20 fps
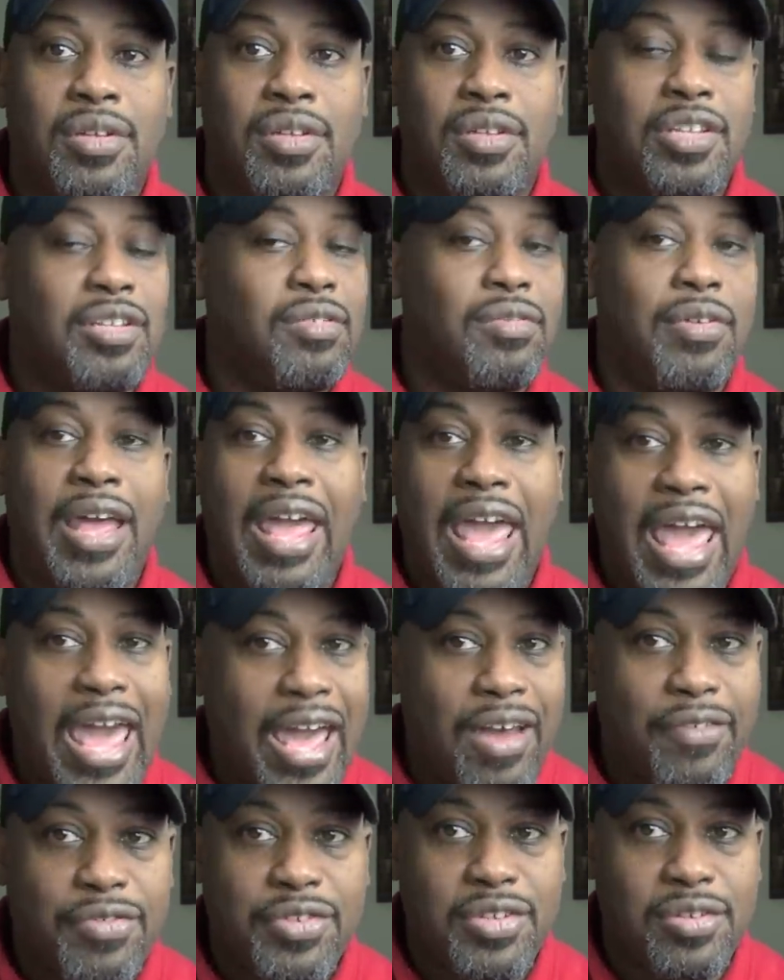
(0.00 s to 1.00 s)
They don't
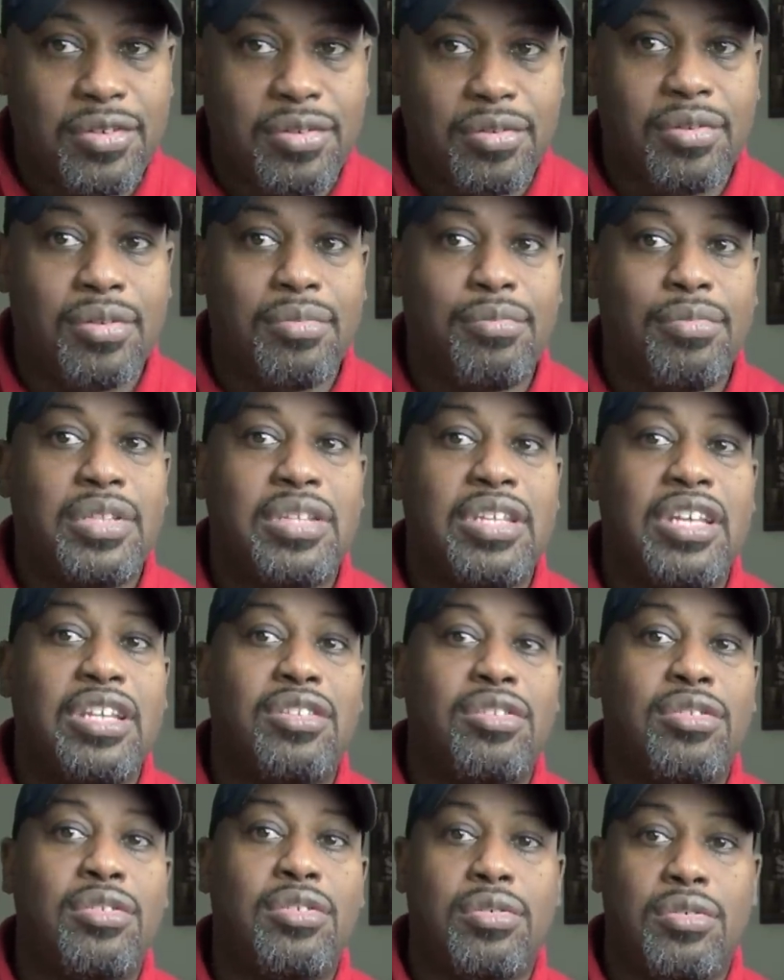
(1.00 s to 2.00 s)
have to, but they
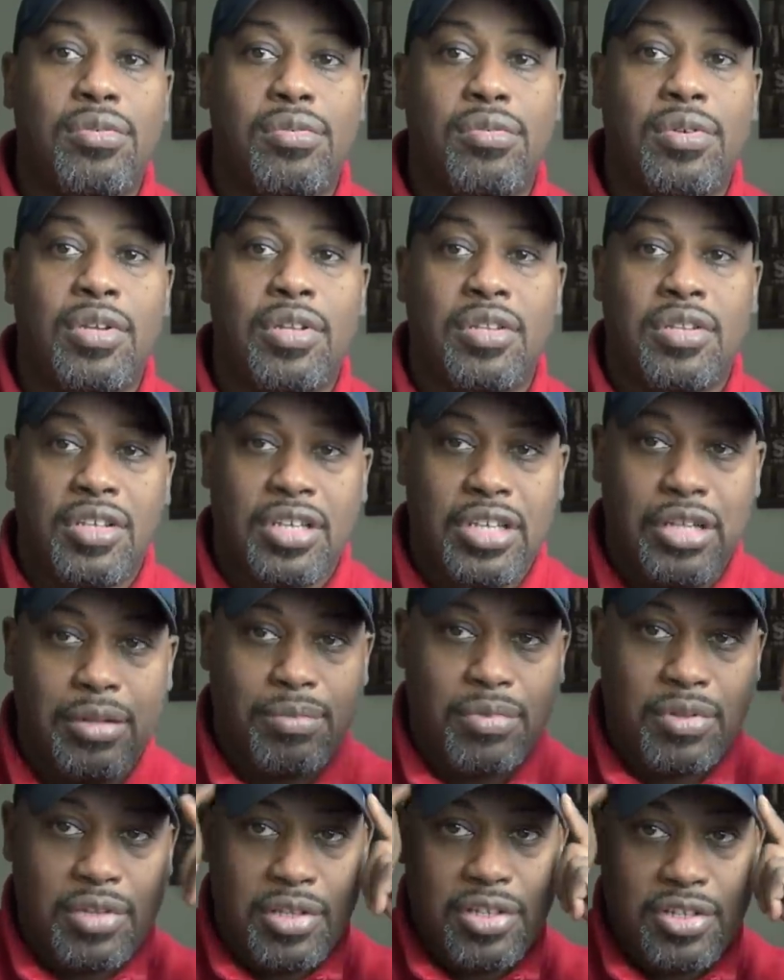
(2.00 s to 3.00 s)
do to
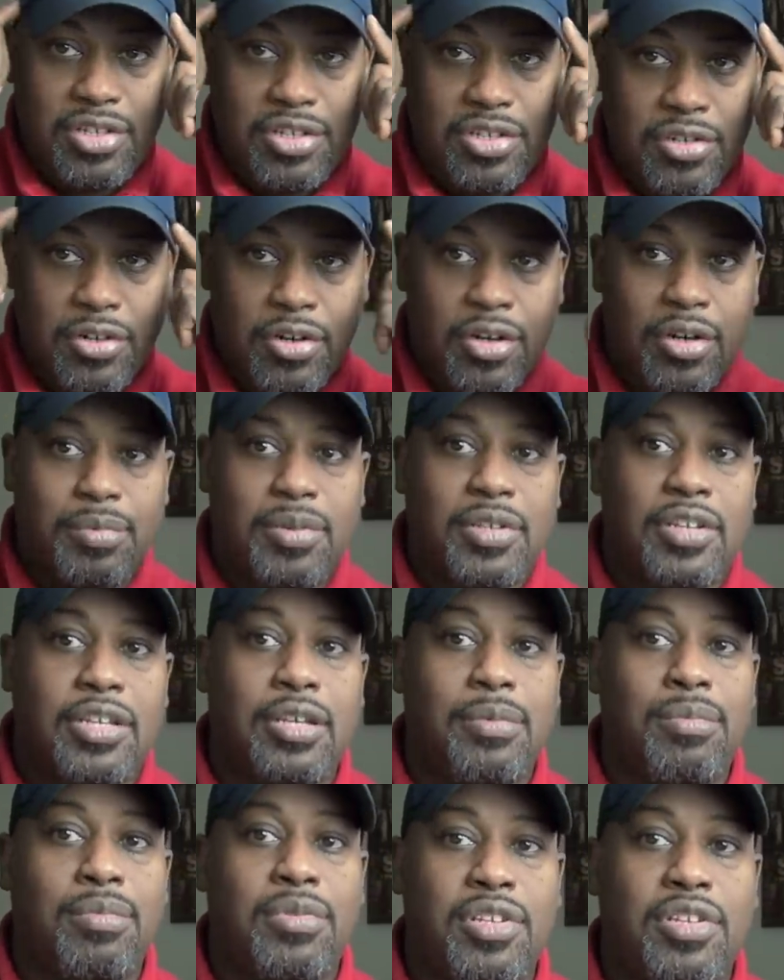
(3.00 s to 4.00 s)
keep this sharp, to
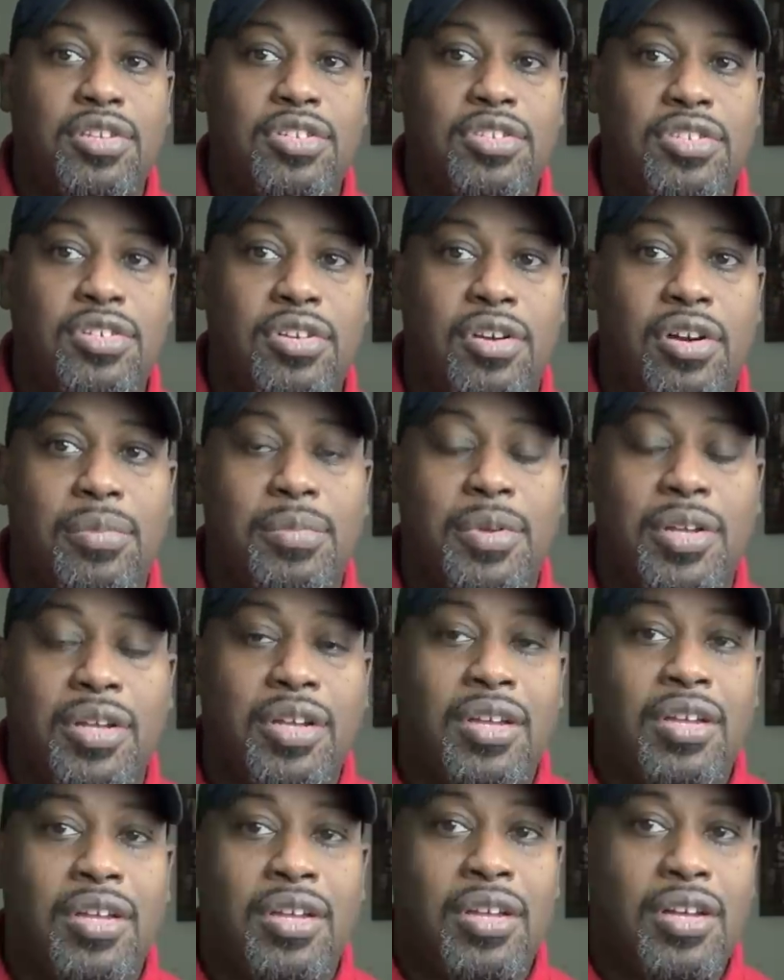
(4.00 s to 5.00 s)
keep this sharp.
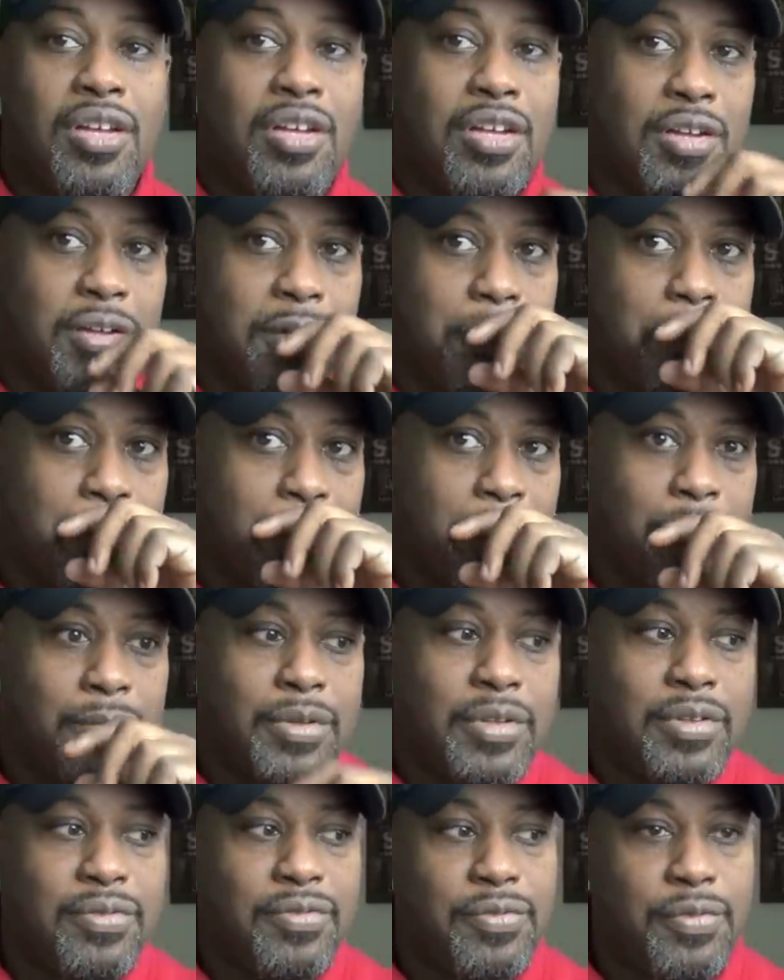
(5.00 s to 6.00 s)
Um, I
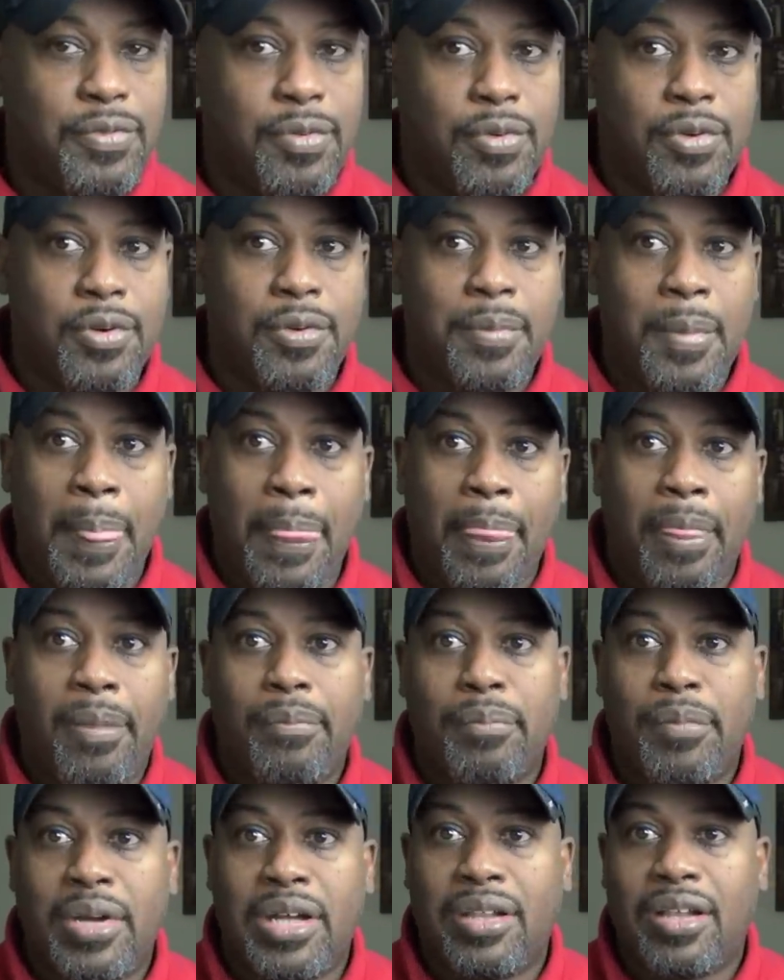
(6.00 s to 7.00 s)
went for
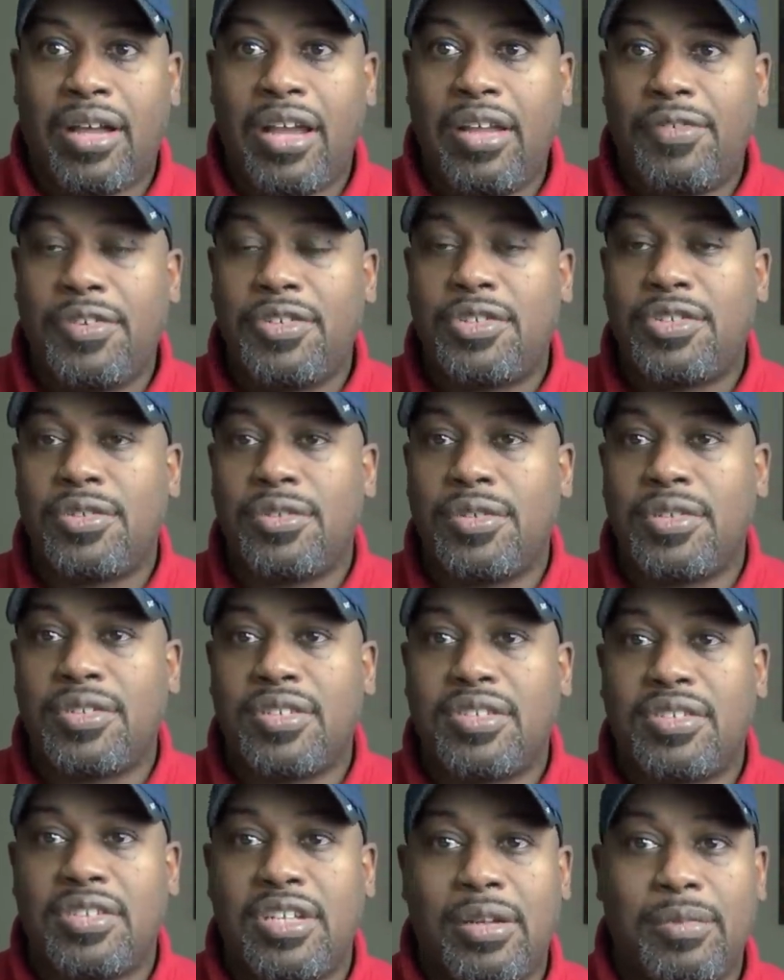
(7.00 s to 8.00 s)
my life insurance
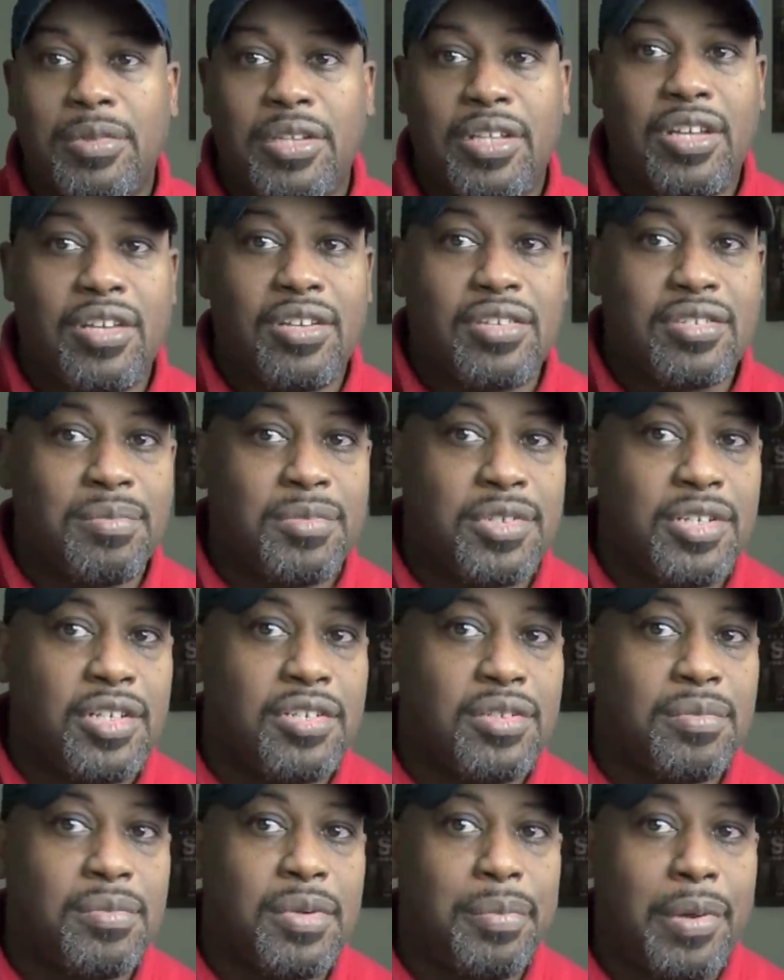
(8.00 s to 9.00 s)
exam today because I'm
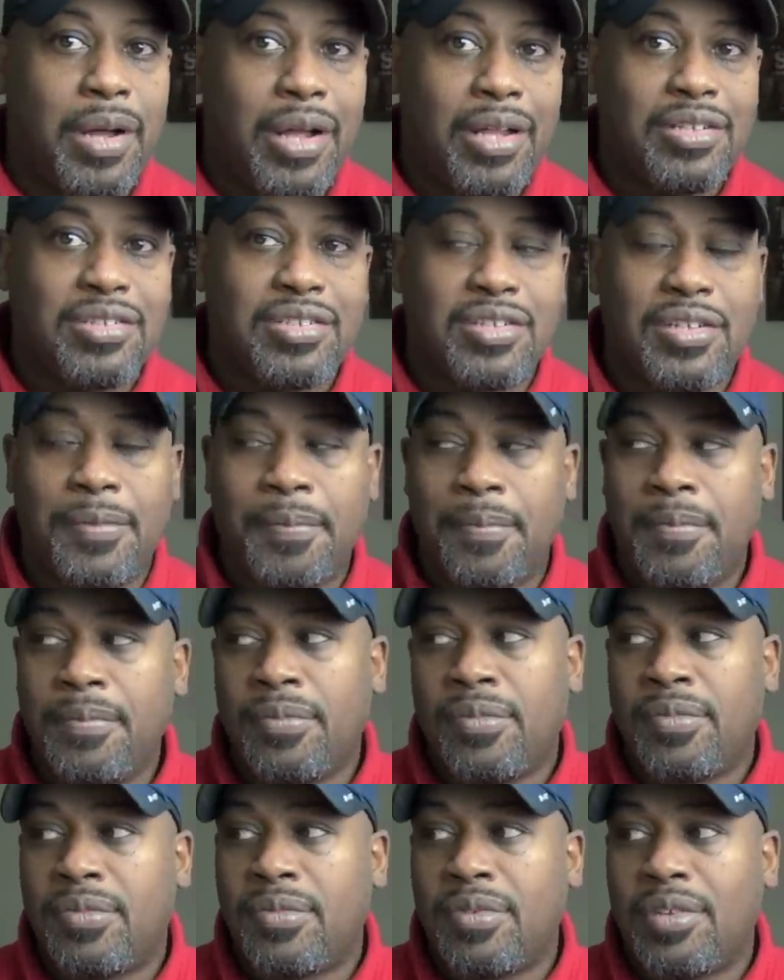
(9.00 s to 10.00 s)
changing my policy.
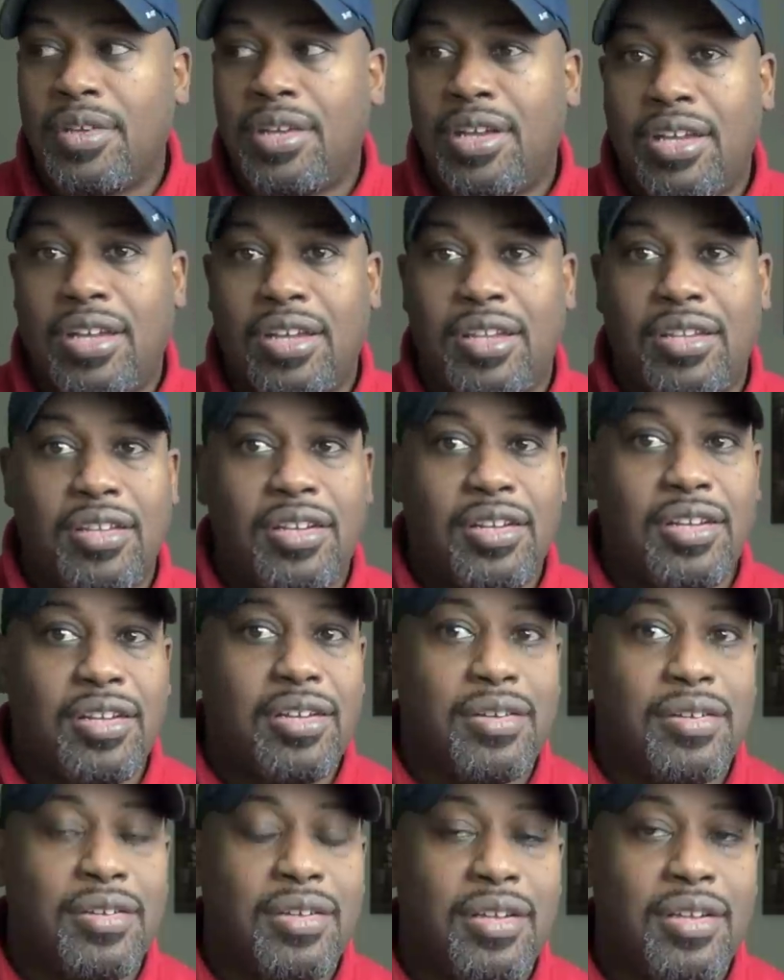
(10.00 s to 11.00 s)
And
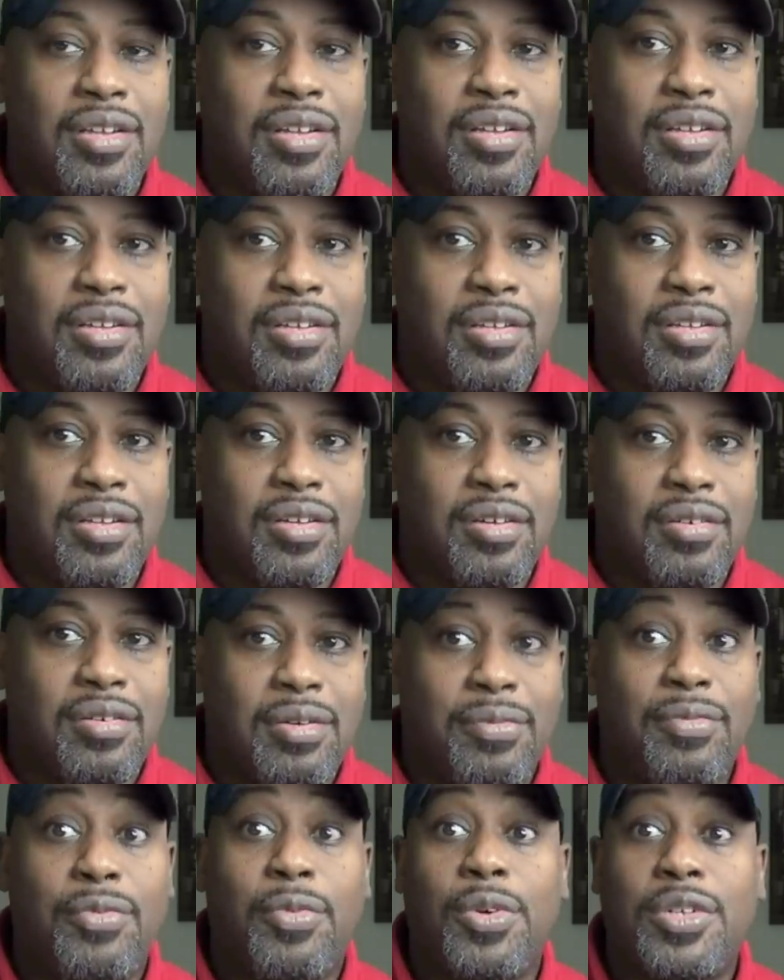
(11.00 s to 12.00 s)
uh, you know,
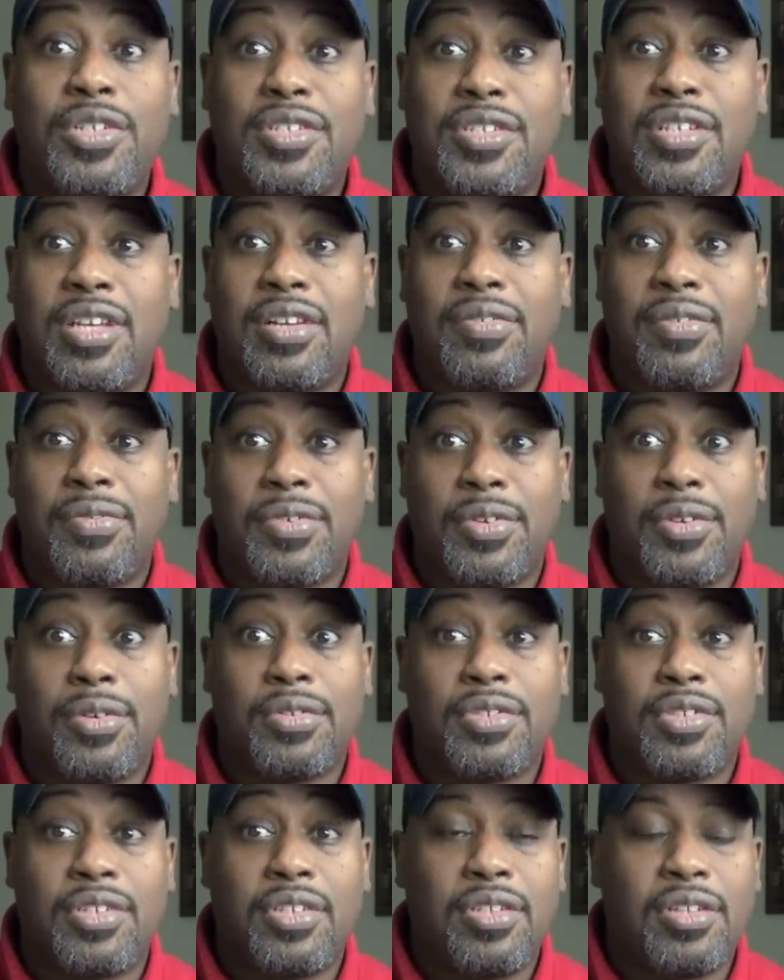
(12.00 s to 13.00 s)
I'm 47 for
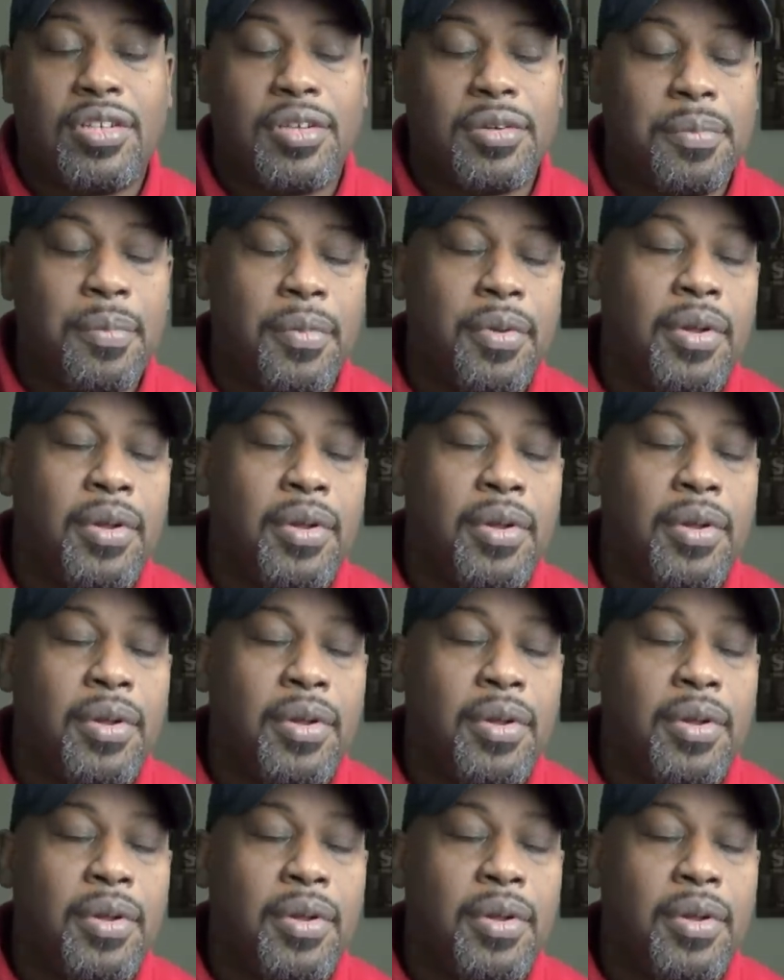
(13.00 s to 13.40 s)
those that didn't know.